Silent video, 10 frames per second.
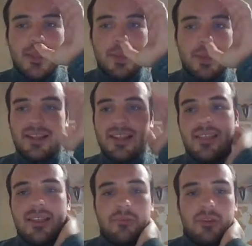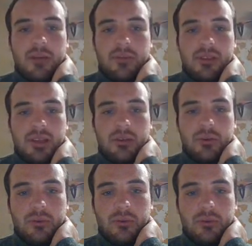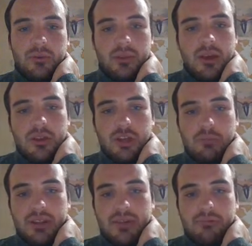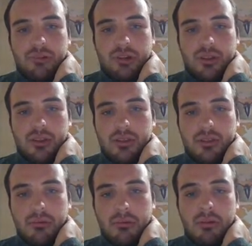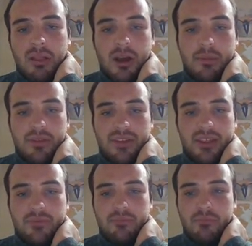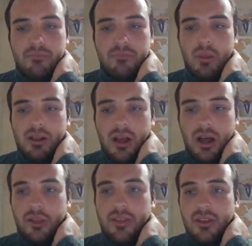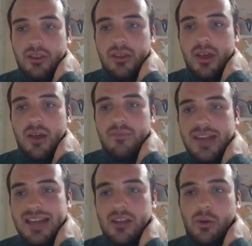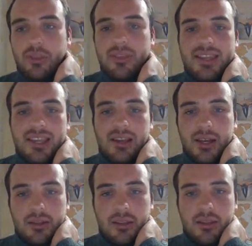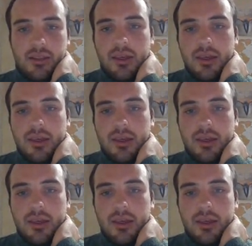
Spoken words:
basically there's different types of signals shown by different types of either colors and flashing or steady lights,